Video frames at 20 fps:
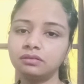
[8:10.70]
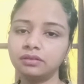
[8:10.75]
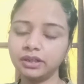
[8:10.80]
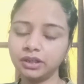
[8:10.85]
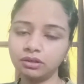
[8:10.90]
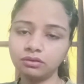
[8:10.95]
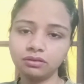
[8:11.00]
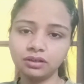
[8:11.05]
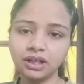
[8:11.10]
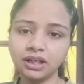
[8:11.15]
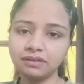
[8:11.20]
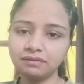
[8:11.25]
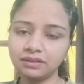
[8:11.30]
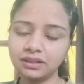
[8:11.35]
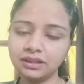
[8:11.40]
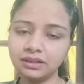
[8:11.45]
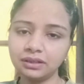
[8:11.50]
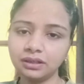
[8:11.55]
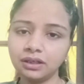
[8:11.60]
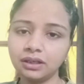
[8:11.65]
record
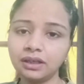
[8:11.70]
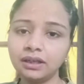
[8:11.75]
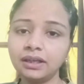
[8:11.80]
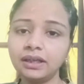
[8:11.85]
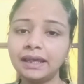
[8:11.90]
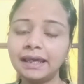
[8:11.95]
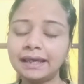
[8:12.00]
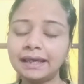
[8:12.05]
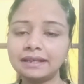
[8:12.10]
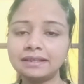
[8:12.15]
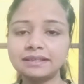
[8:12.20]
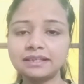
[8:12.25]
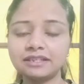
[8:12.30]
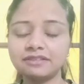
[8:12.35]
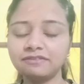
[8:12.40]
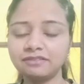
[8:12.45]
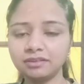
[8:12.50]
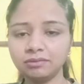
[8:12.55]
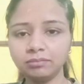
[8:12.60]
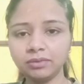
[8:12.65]
level
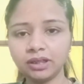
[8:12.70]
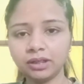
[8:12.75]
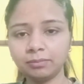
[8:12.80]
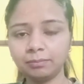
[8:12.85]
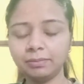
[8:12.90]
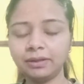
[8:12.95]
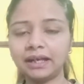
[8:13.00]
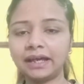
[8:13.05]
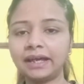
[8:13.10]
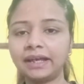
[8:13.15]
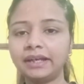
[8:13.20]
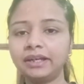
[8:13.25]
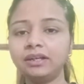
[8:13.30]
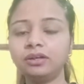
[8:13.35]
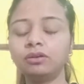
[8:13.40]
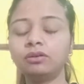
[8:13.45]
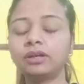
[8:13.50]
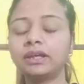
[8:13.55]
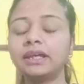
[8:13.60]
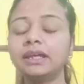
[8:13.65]
access will be applied,
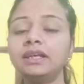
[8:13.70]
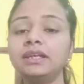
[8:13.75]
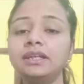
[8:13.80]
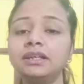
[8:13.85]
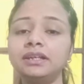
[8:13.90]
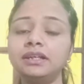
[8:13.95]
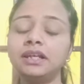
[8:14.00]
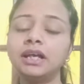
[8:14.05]
okay?